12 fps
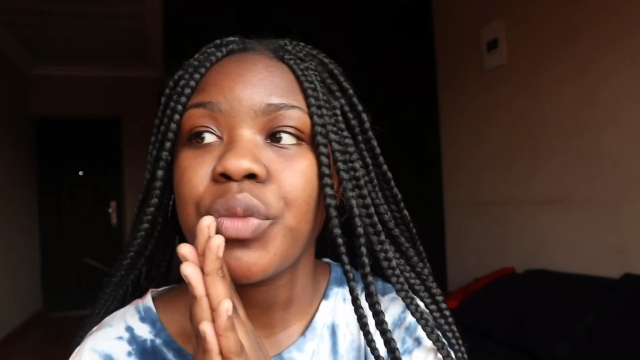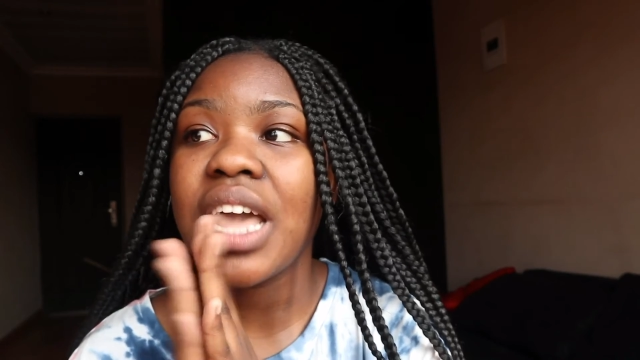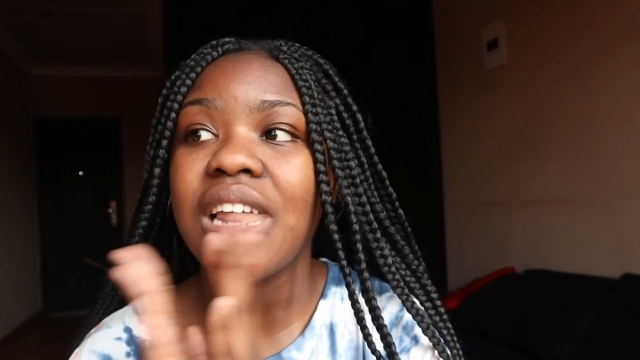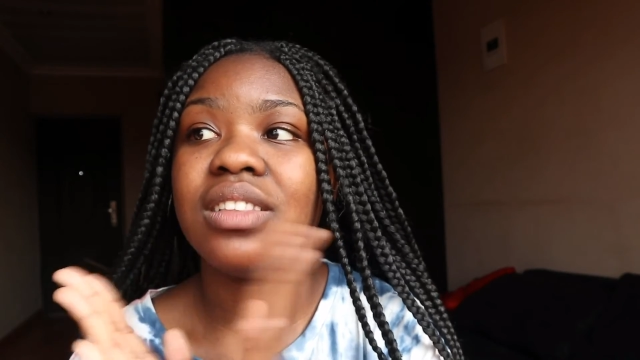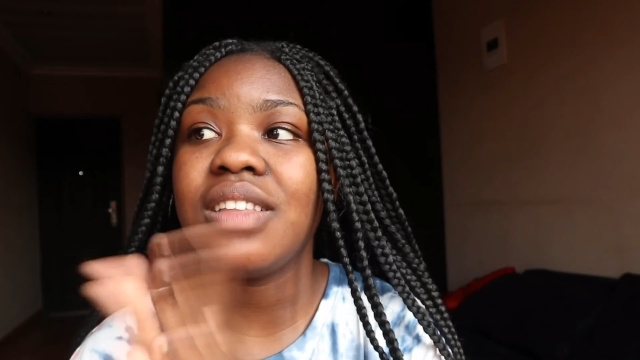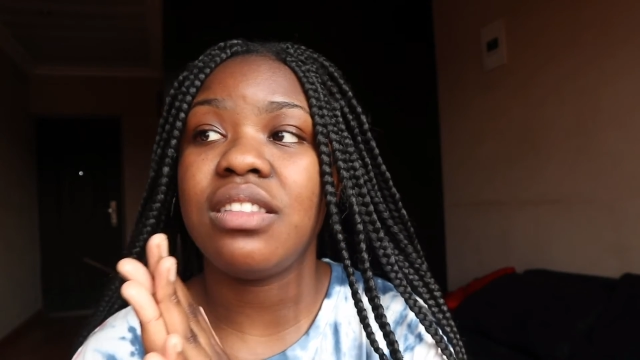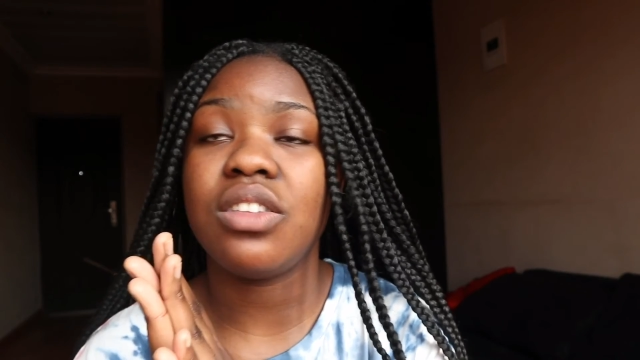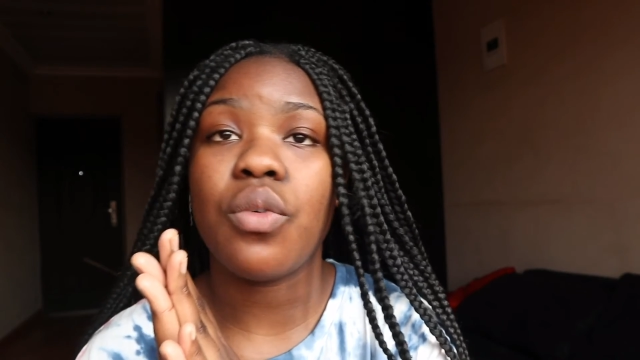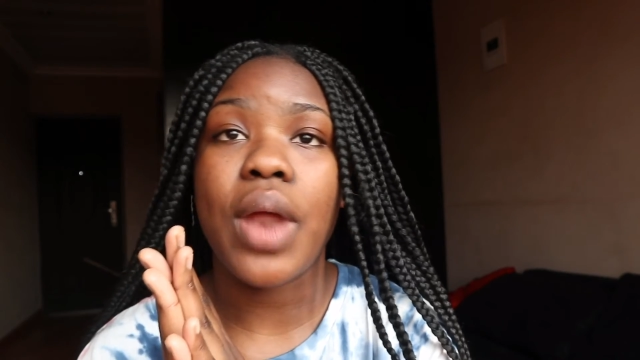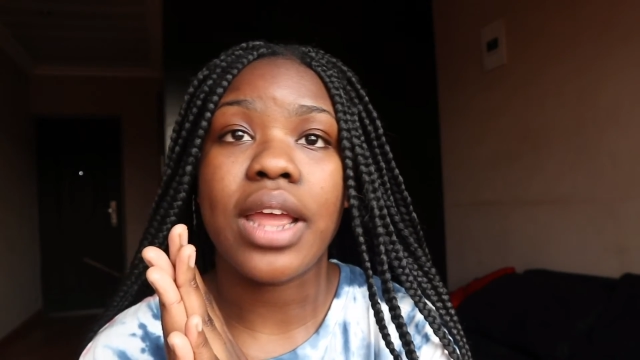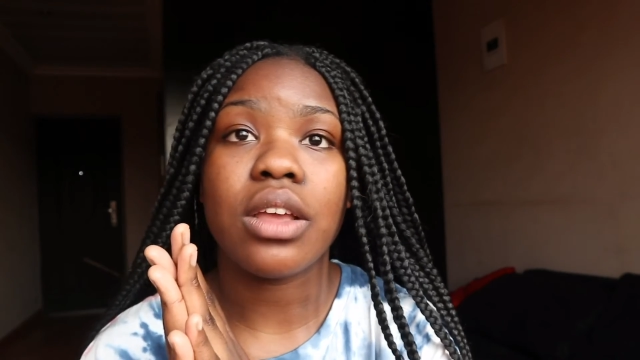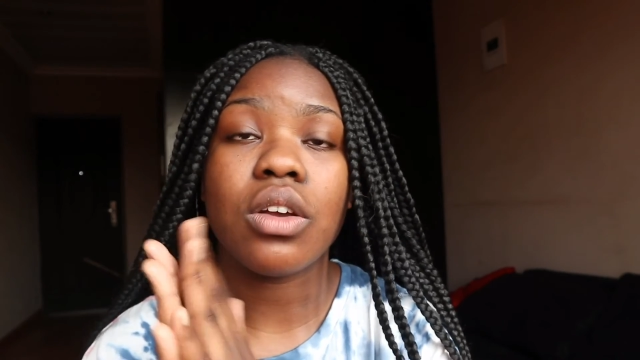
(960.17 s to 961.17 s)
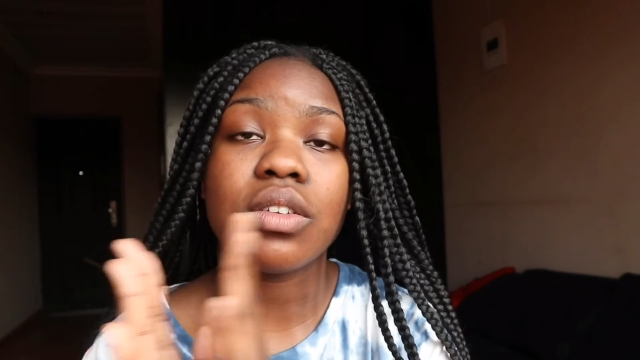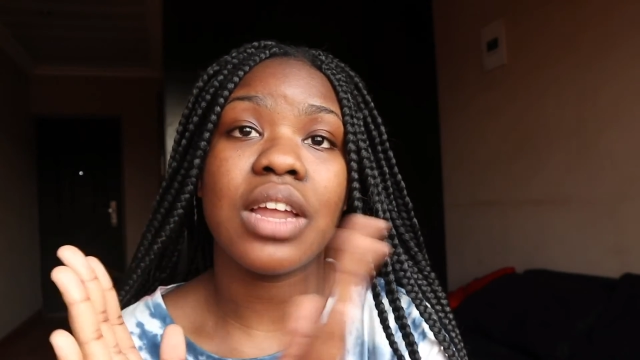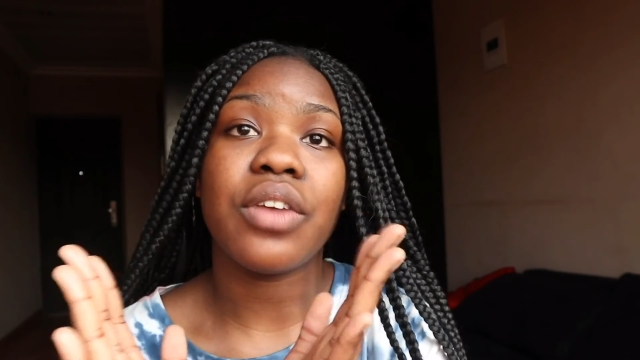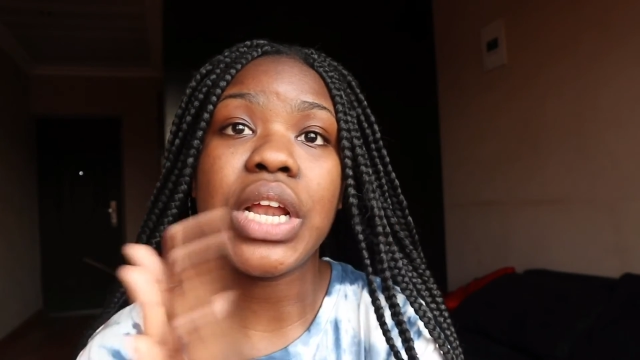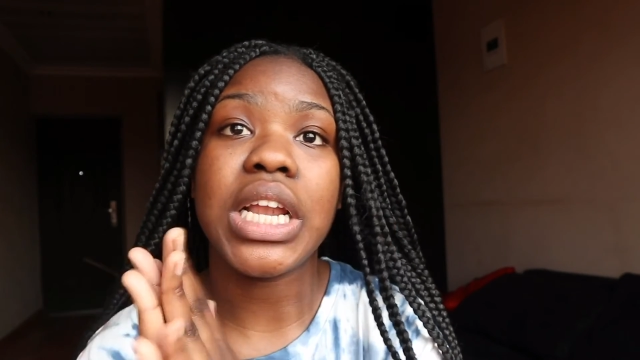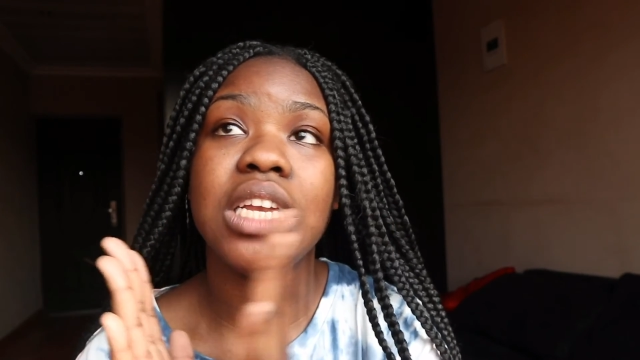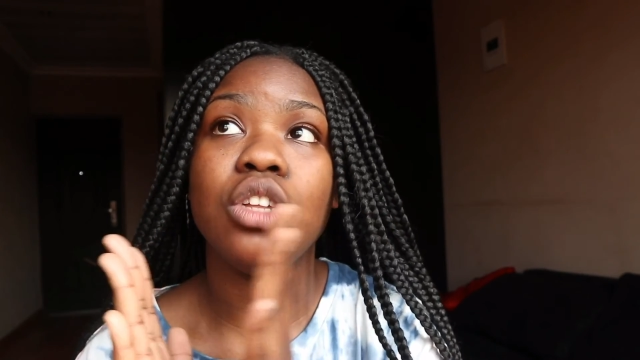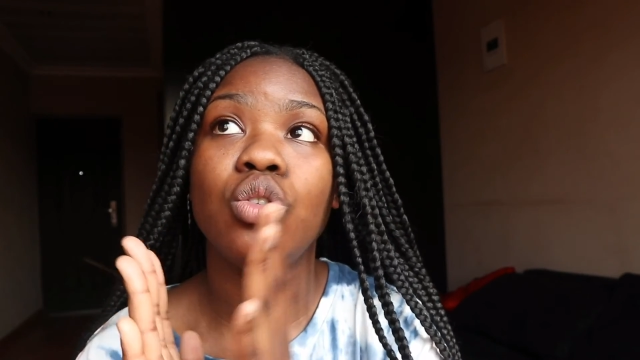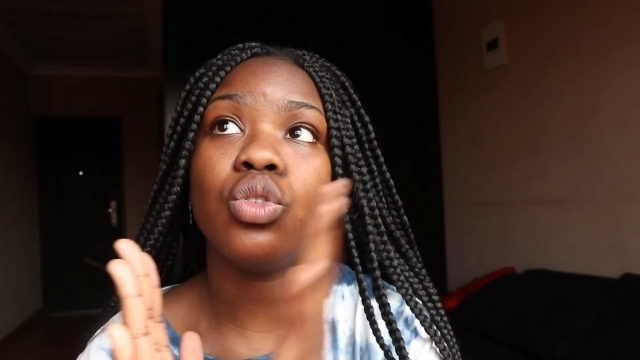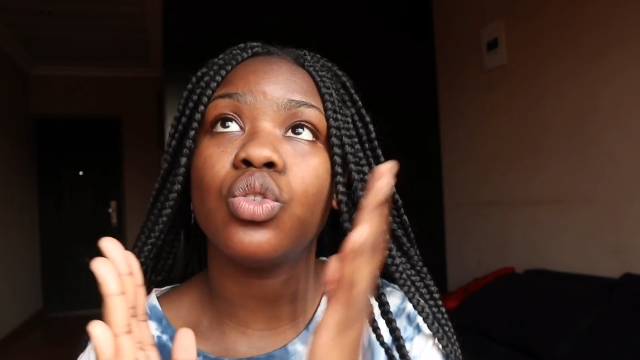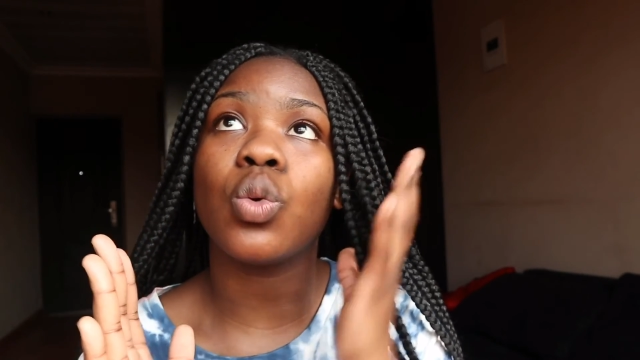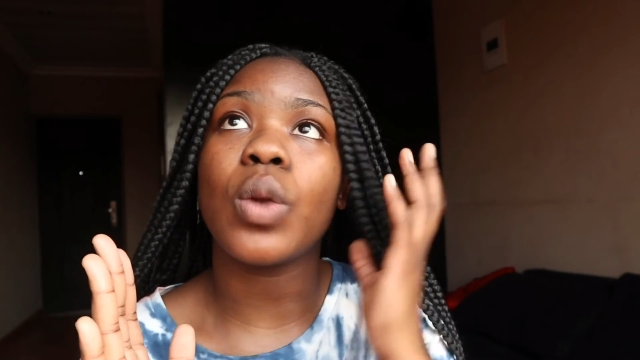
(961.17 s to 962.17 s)
at a taxi rank because I really need
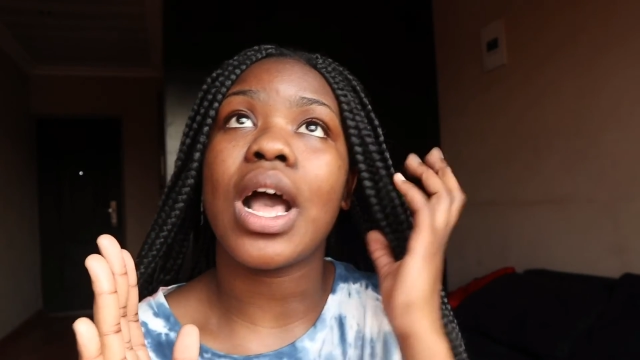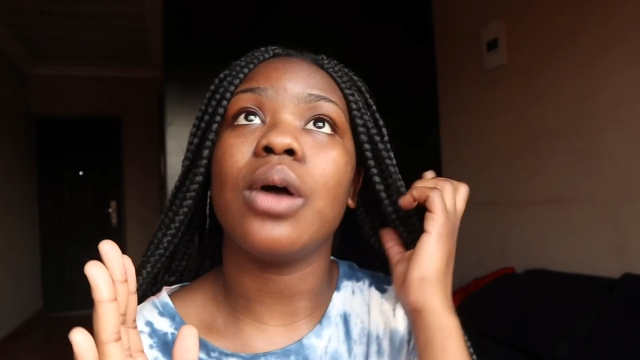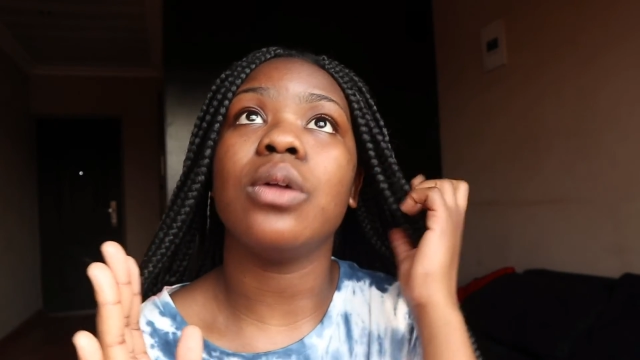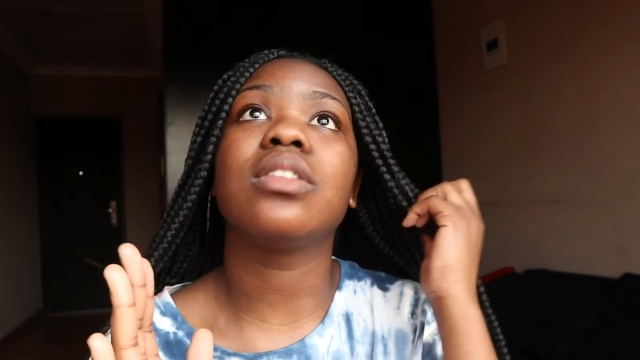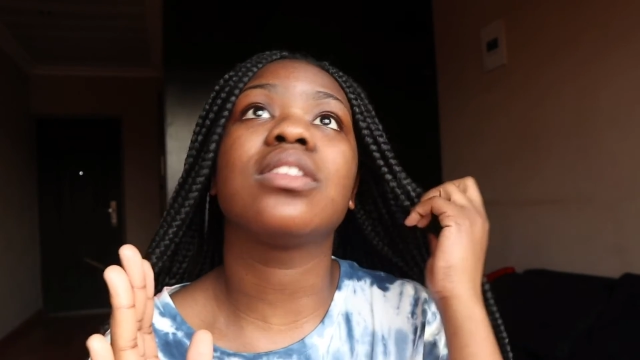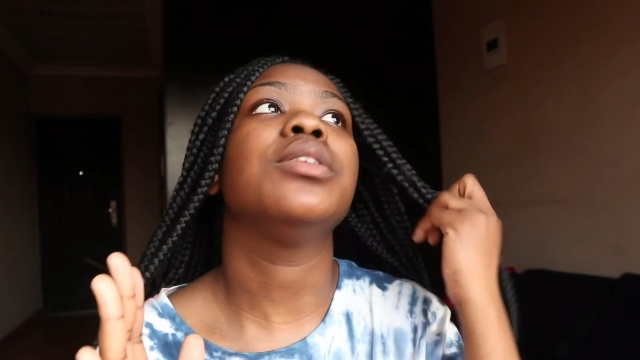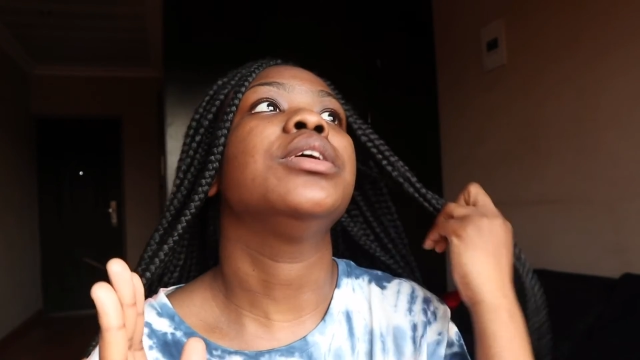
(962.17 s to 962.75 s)
to sort out